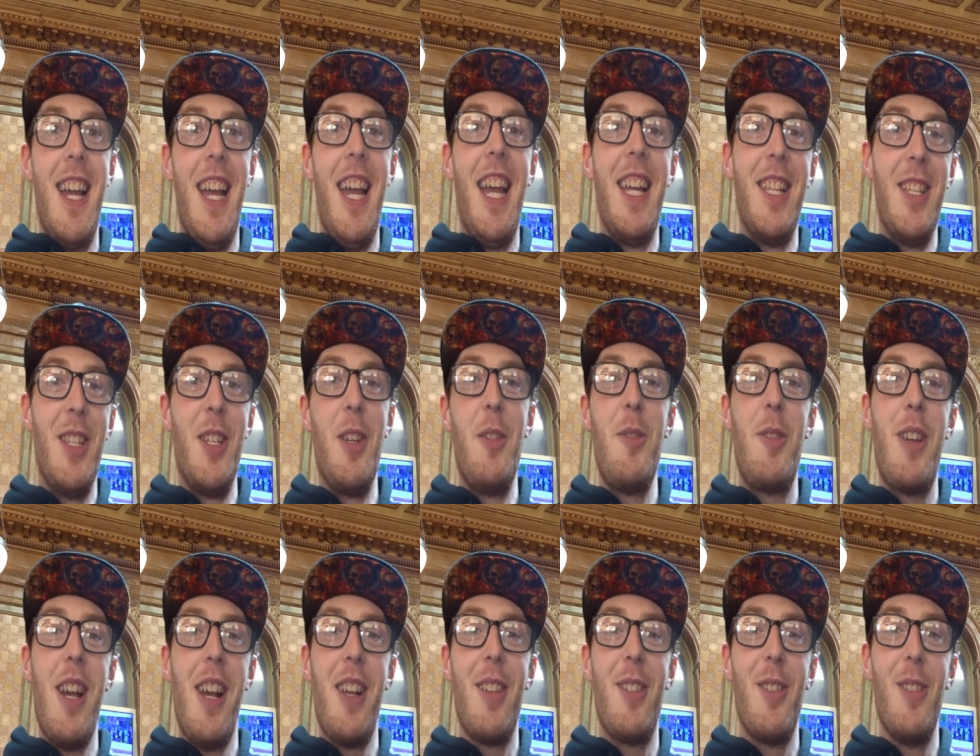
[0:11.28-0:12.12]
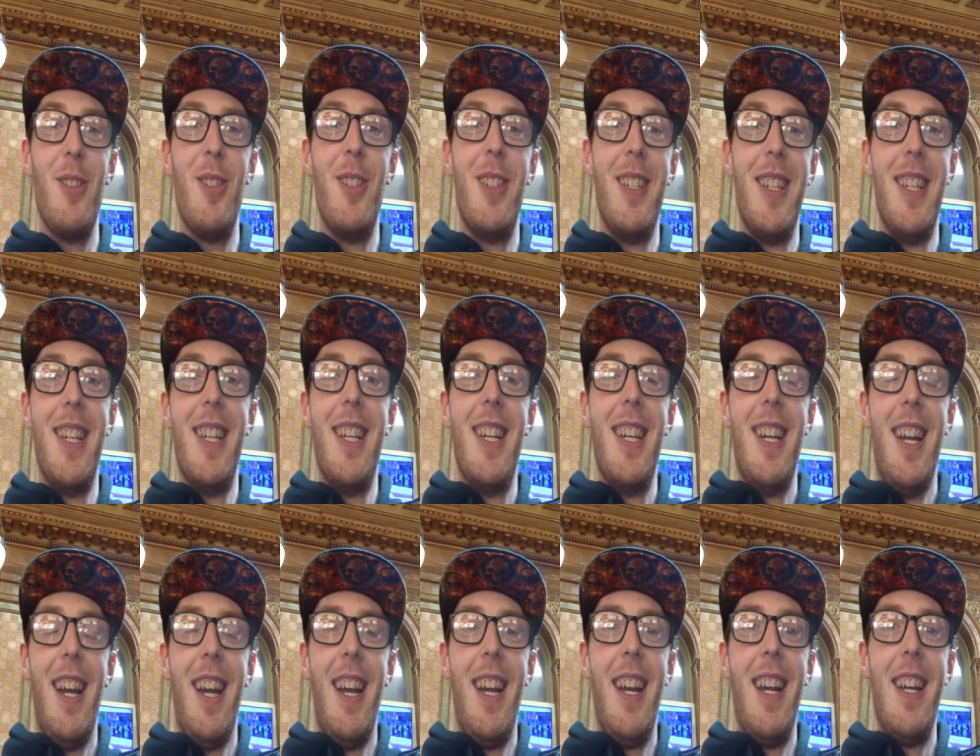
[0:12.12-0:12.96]
in Newcastle.
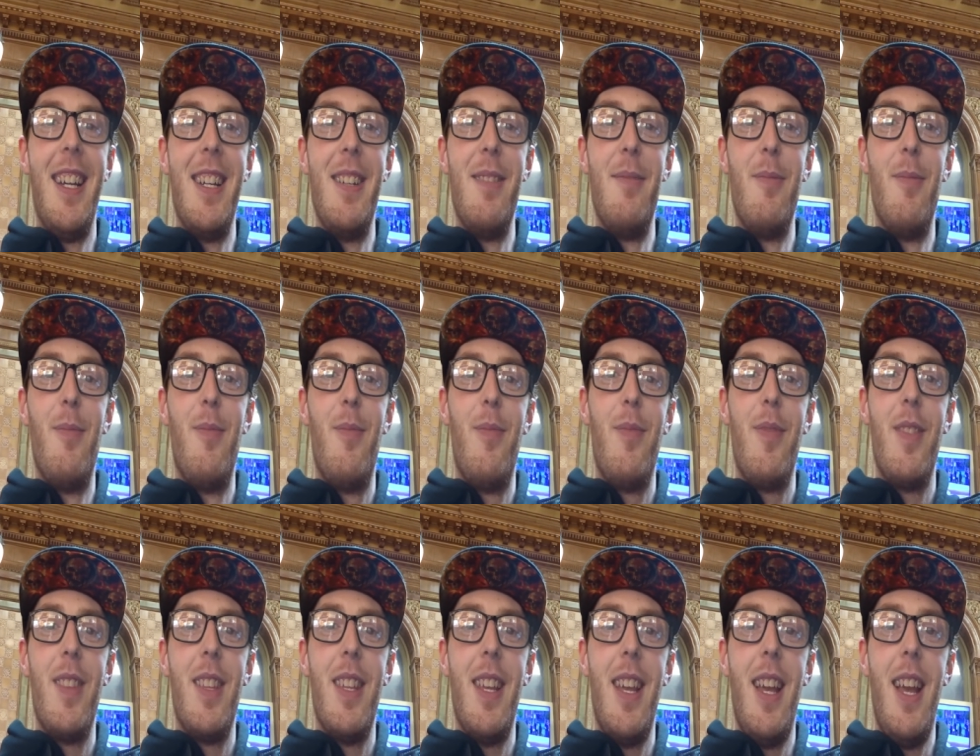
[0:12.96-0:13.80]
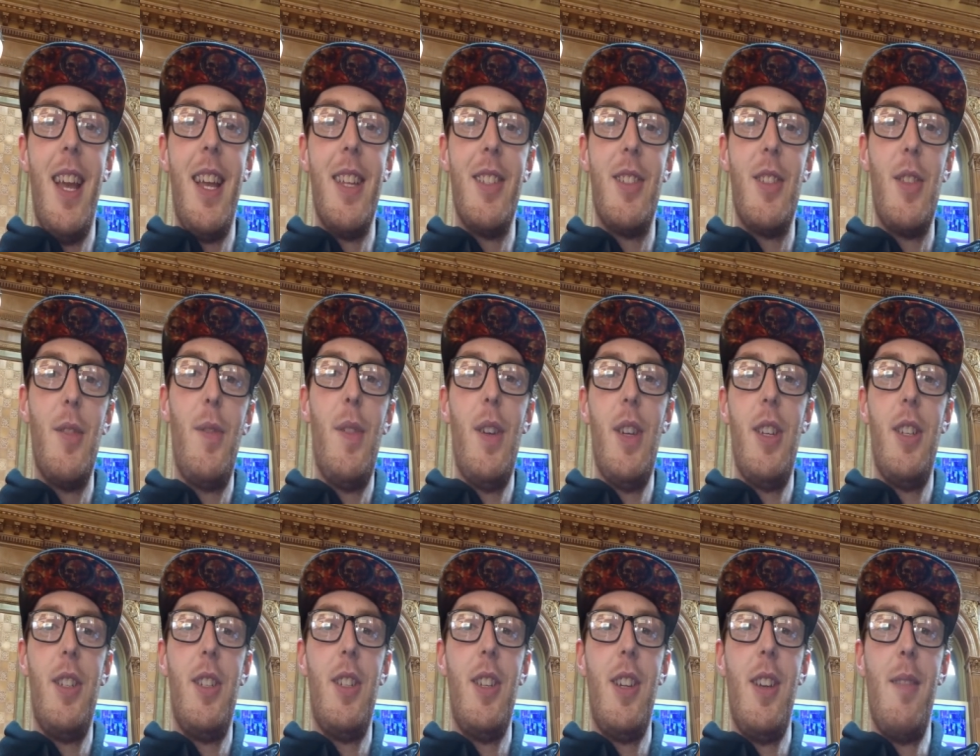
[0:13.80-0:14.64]
Um, it's the
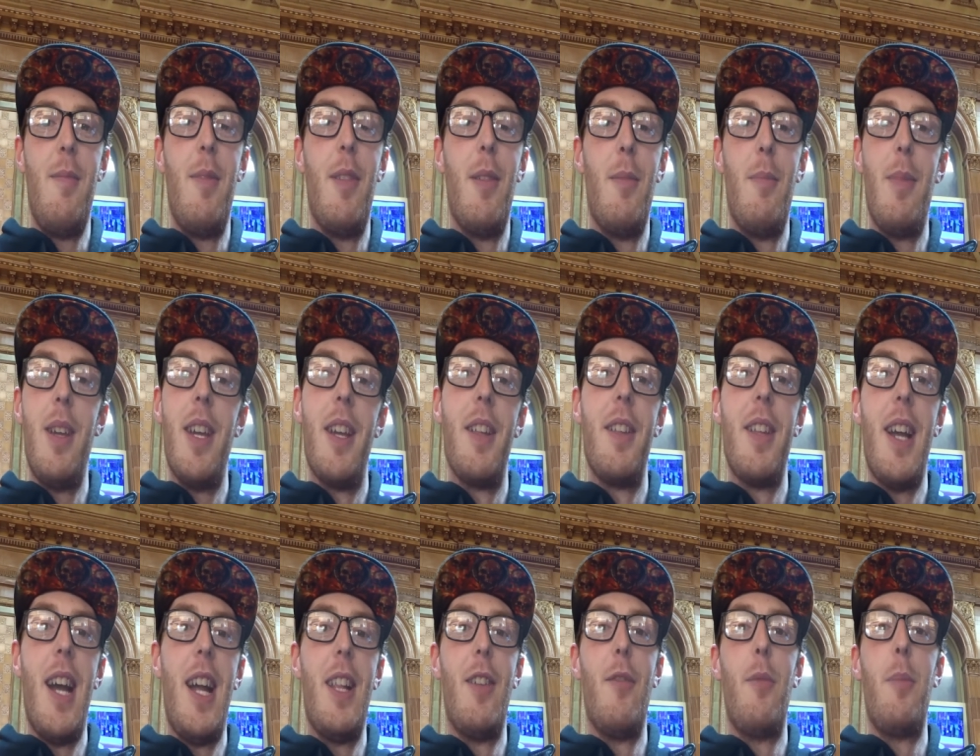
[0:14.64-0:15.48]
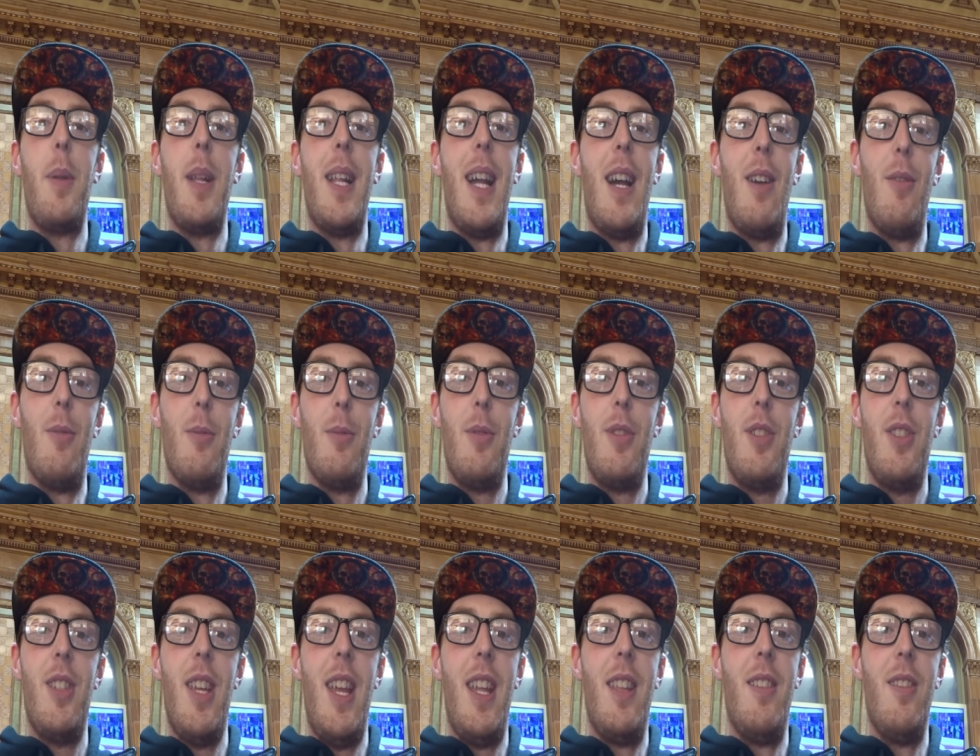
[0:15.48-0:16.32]
first time that me and Dan have been out
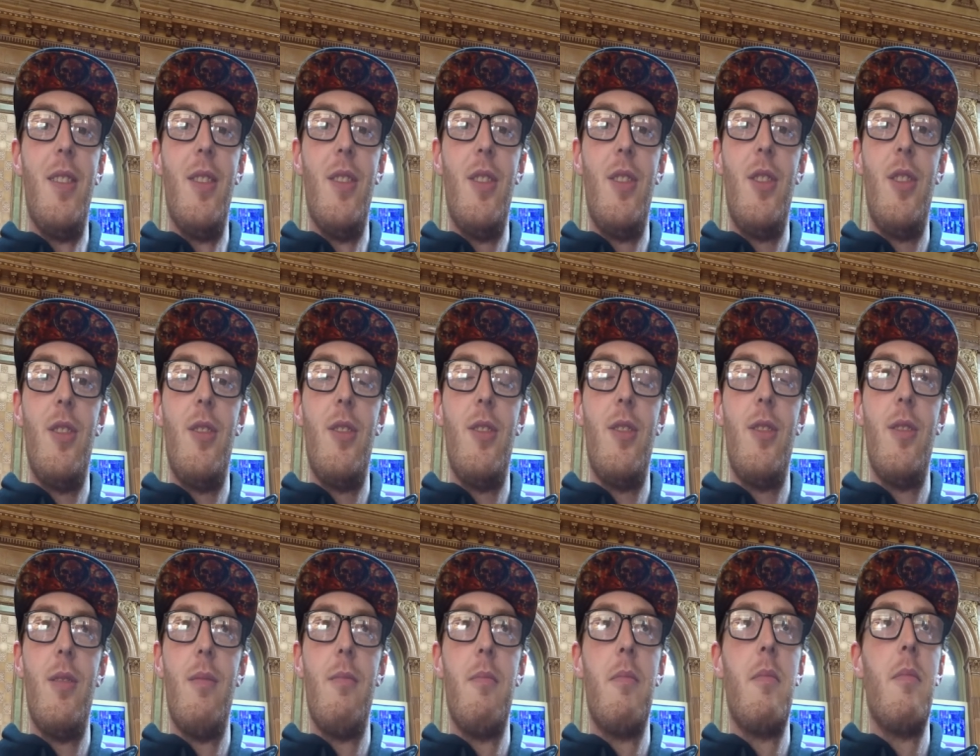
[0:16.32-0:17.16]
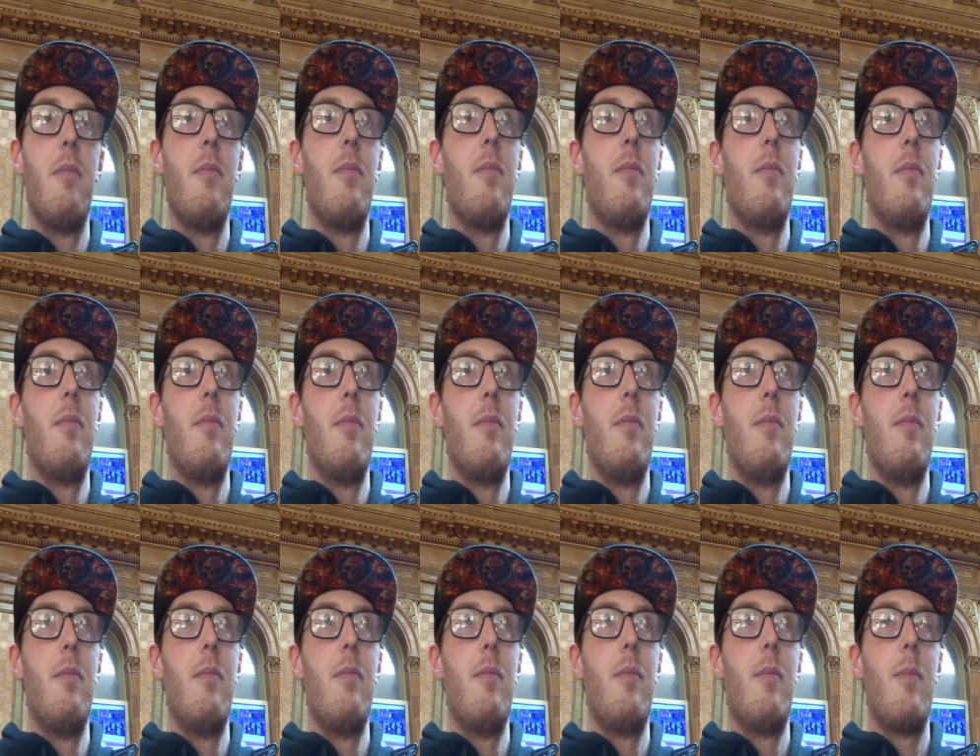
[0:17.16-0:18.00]
since
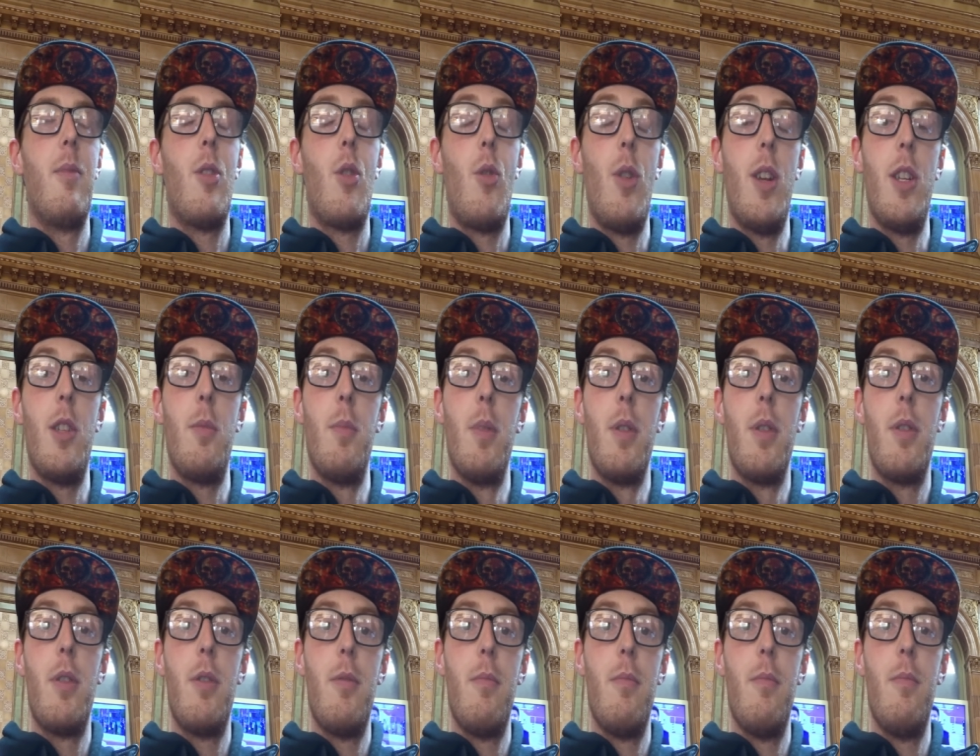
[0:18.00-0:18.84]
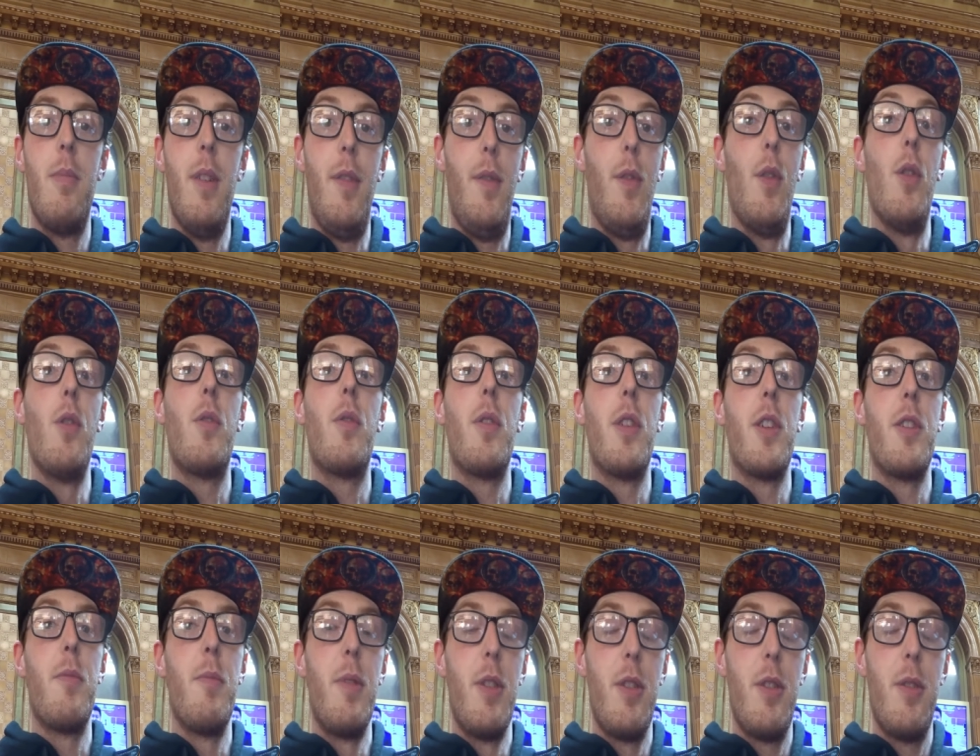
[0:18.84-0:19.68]
Christmas, before
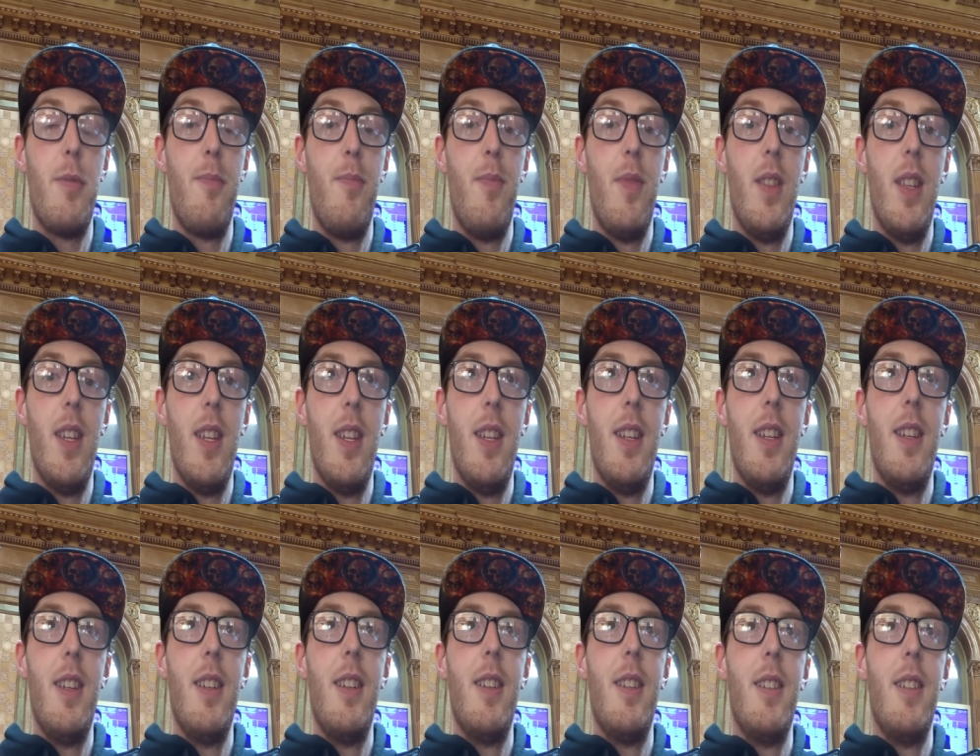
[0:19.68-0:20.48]
Christmas. Well, the last time we